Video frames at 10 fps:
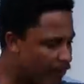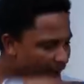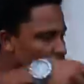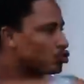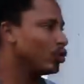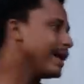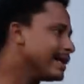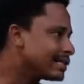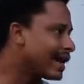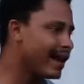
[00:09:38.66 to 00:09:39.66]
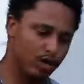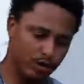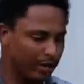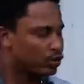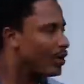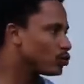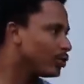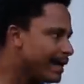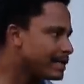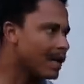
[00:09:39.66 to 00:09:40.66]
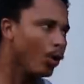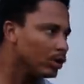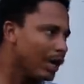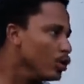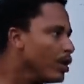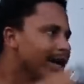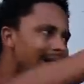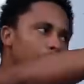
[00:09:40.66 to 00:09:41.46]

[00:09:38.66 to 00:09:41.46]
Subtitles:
Yeah. Movie house go there inside. Restaurant go there inside. Hotel, you are the